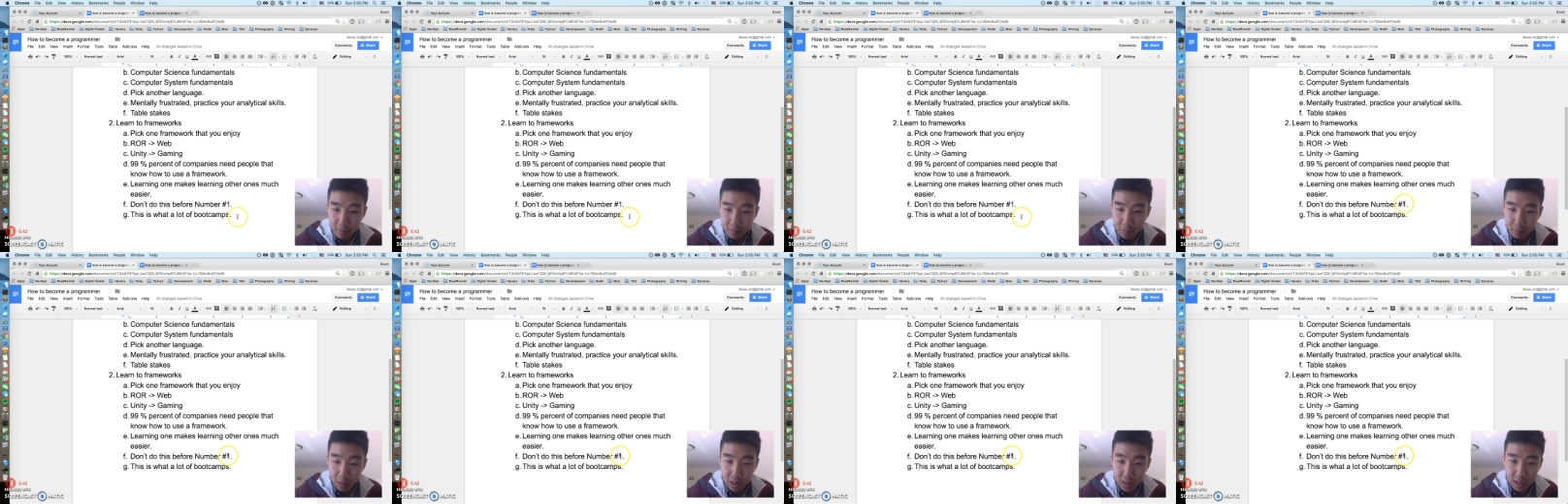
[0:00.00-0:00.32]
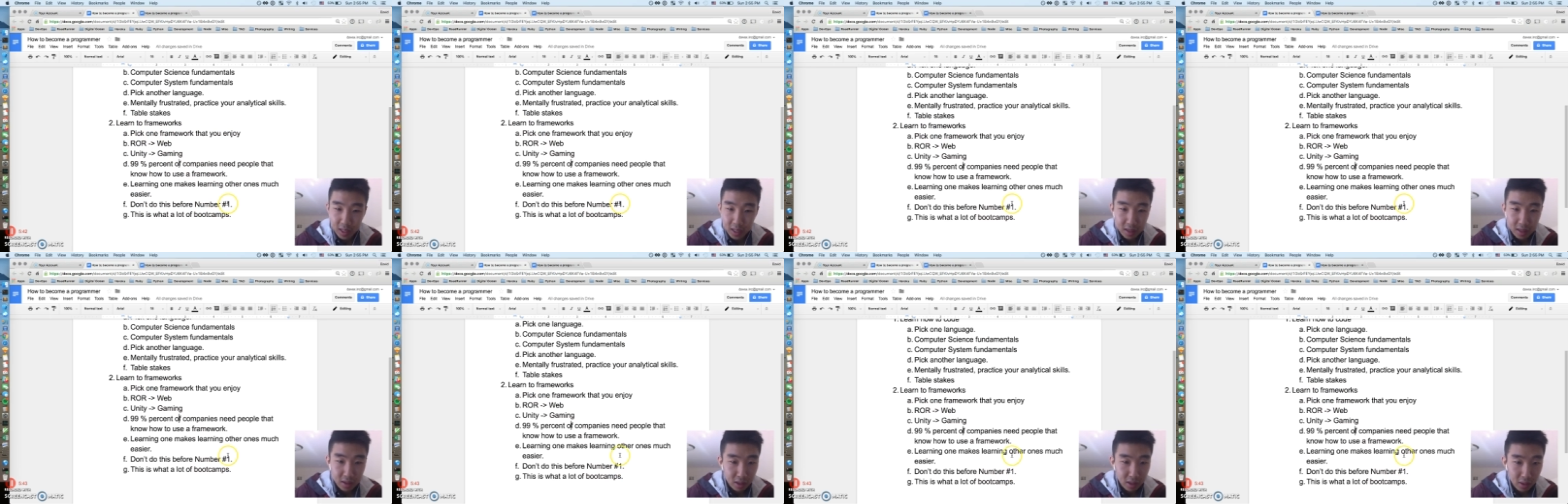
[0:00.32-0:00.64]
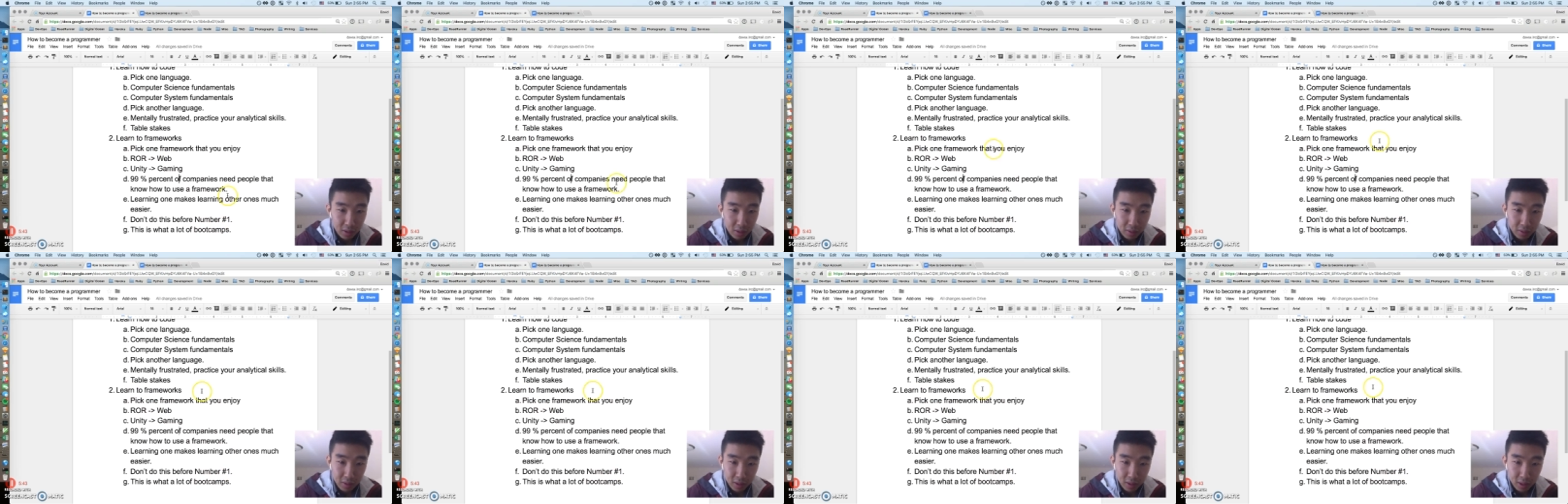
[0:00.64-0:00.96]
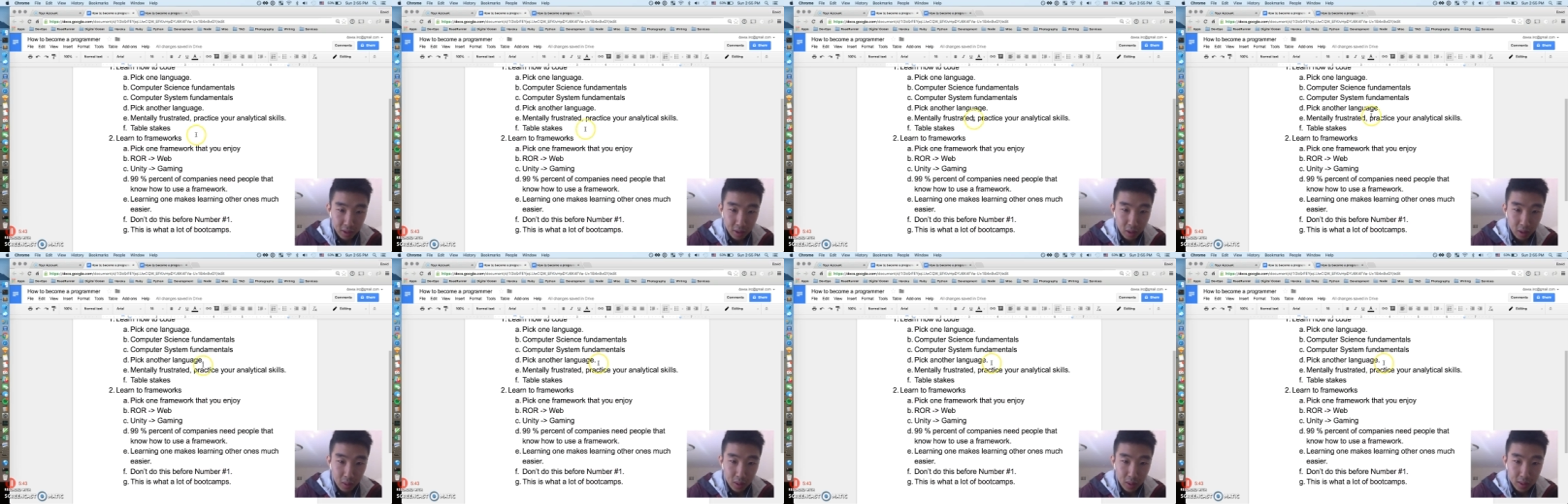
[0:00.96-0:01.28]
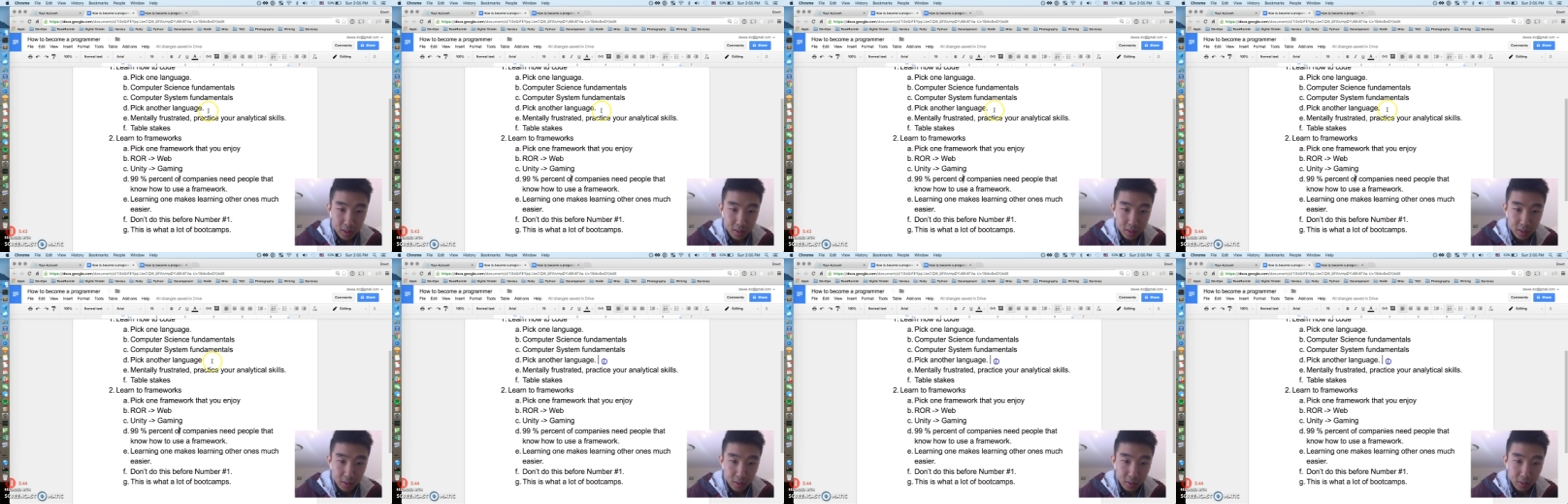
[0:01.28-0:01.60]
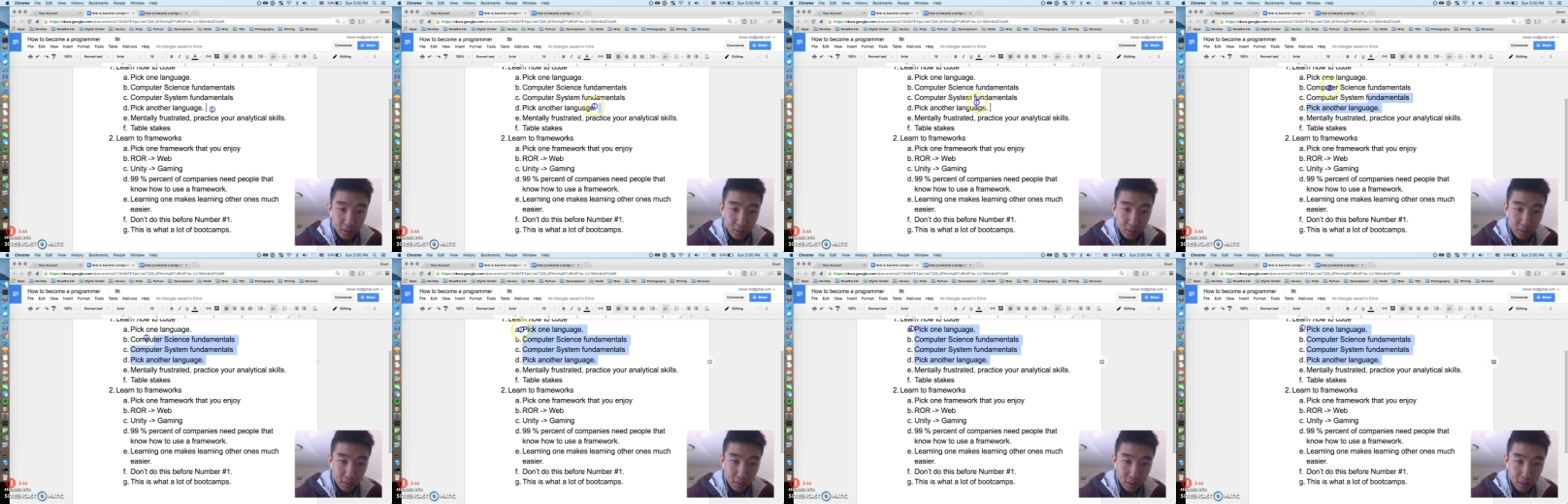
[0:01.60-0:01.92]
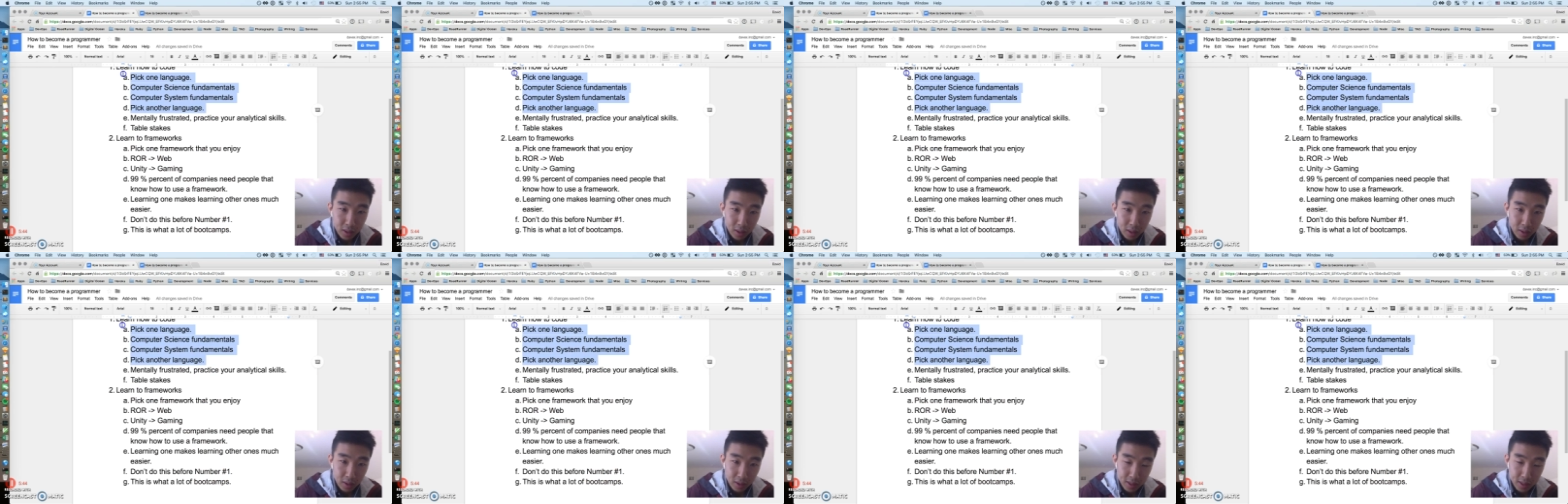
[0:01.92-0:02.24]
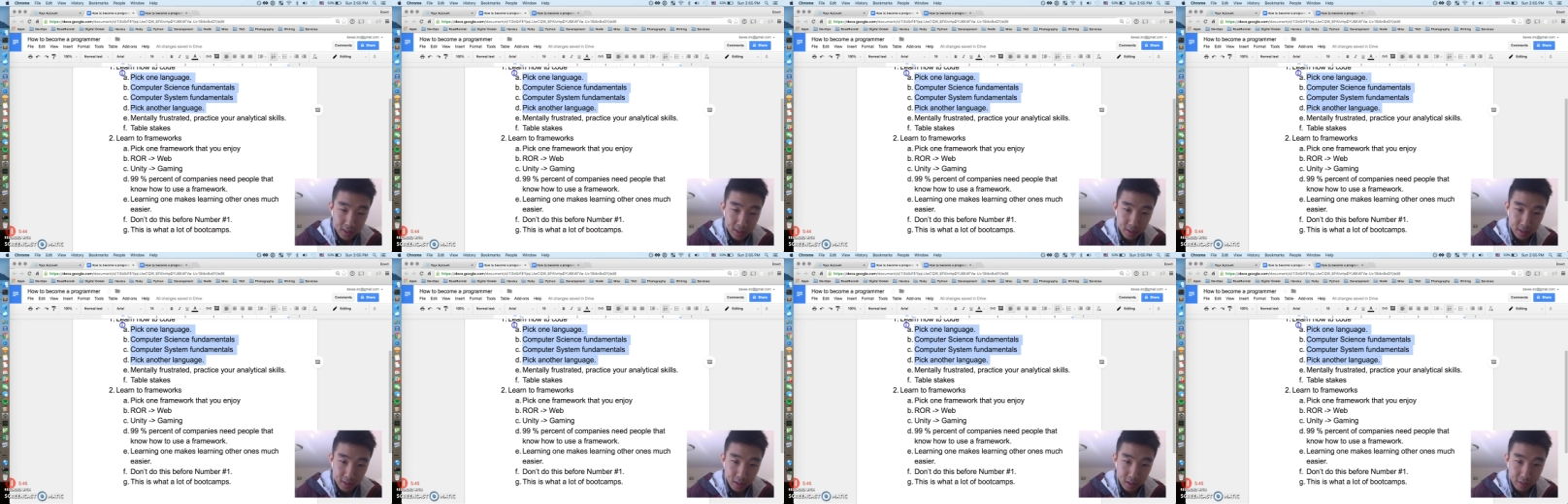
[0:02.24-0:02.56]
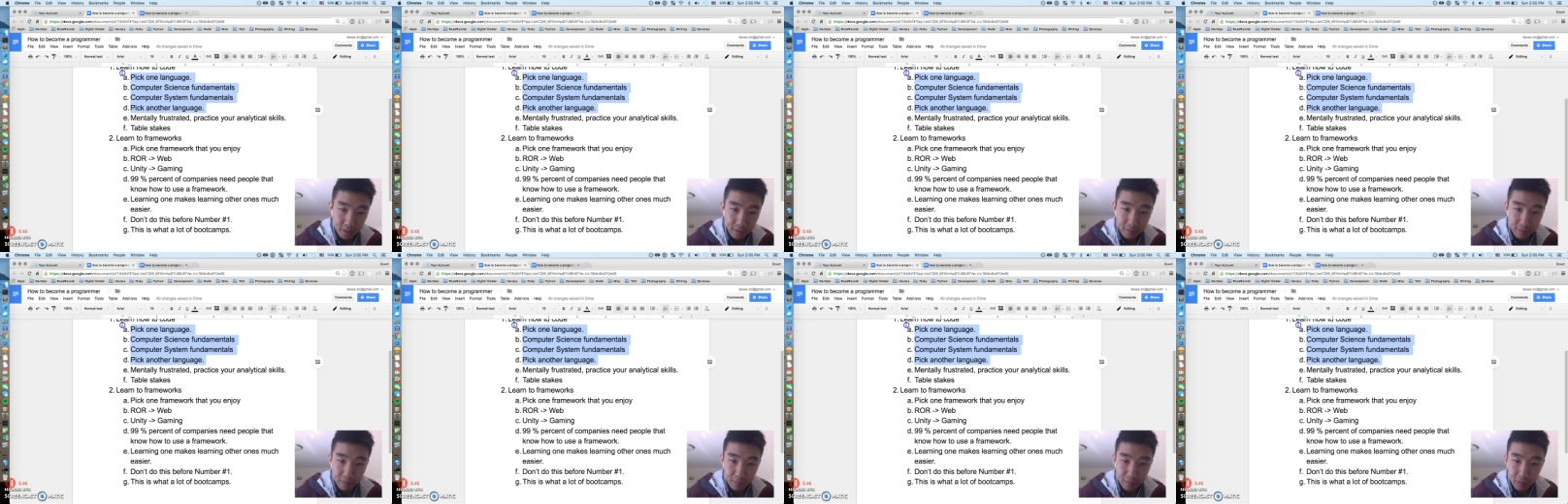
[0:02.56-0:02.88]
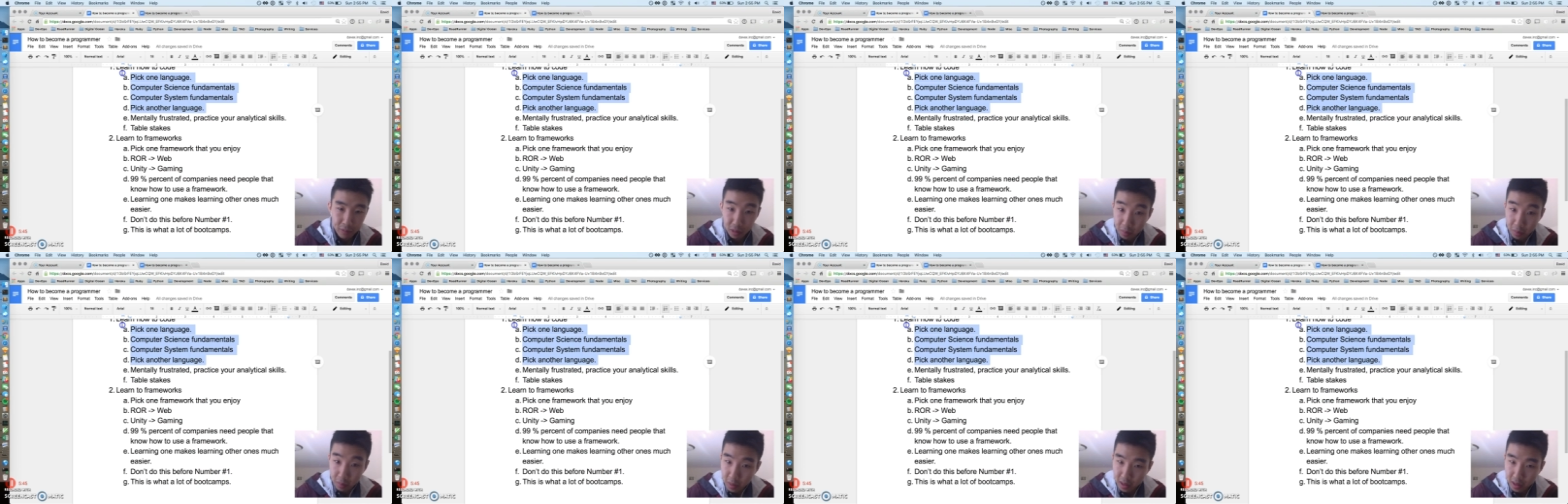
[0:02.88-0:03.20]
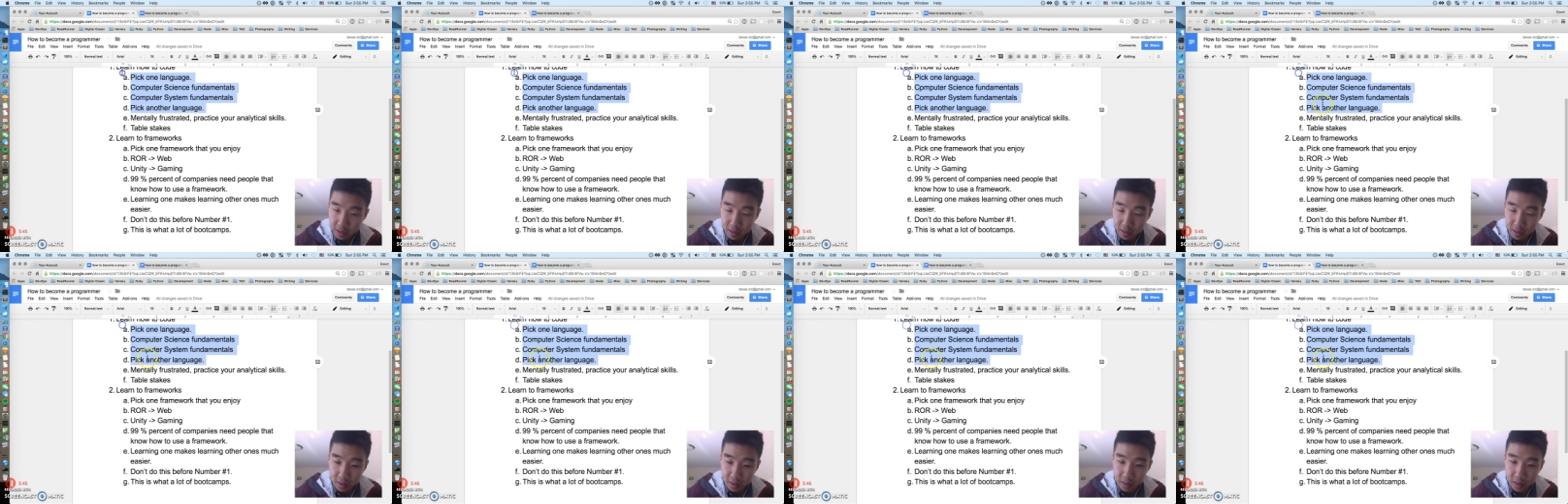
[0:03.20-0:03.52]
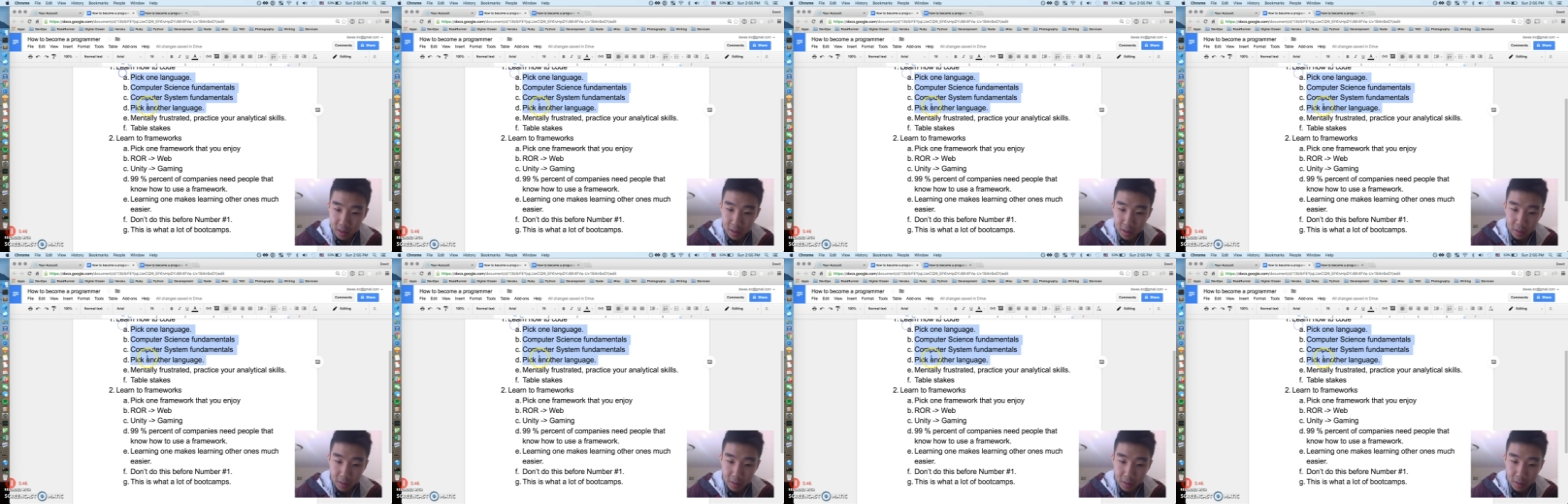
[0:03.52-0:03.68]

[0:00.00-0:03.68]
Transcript: but they don't go into this stuff too much.